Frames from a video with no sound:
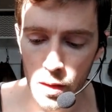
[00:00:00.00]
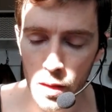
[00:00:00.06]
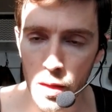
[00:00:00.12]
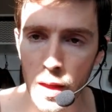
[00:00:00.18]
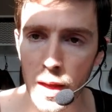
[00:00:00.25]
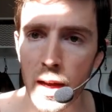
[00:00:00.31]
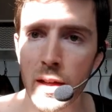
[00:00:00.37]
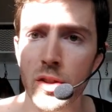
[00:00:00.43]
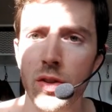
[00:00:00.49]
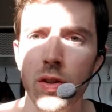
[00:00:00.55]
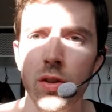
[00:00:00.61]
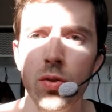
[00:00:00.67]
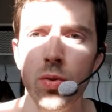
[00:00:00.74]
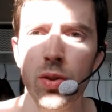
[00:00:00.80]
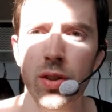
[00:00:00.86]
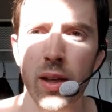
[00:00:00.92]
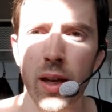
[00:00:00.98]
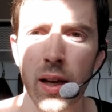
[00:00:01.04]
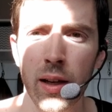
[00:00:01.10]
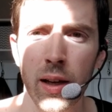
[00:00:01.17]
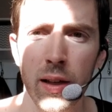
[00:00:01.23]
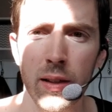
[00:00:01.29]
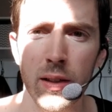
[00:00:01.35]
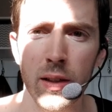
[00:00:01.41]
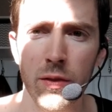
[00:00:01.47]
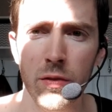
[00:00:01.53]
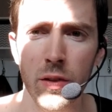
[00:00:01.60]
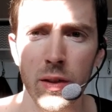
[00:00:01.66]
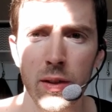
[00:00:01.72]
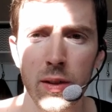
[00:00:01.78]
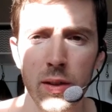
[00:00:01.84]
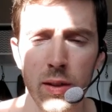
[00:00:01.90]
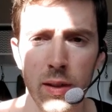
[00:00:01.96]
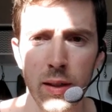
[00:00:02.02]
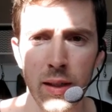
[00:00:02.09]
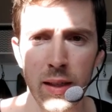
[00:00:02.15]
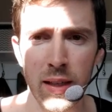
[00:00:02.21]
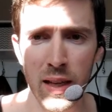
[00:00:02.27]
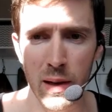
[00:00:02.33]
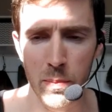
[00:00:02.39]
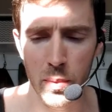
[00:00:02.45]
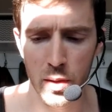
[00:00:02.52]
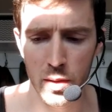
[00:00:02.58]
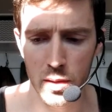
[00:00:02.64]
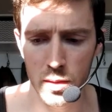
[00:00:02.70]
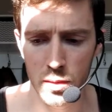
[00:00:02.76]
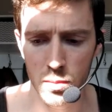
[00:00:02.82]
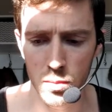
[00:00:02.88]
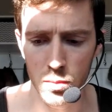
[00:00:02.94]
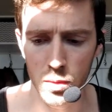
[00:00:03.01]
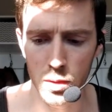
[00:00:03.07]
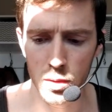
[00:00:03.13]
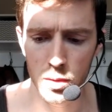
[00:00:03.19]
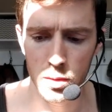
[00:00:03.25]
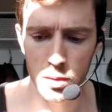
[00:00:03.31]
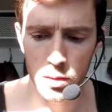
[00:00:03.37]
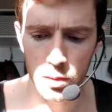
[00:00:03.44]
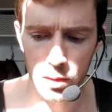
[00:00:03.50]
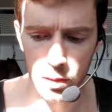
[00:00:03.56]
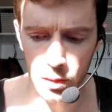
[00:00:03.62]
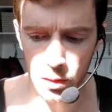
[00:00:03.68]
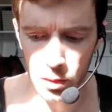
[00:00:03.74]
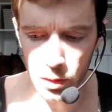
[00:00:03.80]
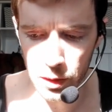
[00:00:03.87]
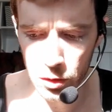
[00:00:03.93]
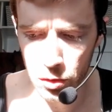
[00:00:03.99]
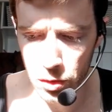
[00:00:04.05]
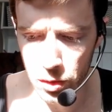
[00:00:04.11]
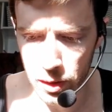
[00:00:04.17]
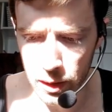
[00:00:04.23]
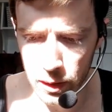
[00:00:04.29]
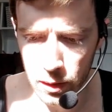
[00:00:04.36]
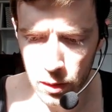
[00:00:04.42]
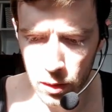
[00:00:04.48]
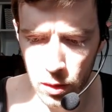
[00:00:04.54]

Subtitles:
They actually do scan at different depths, which is a little interesting.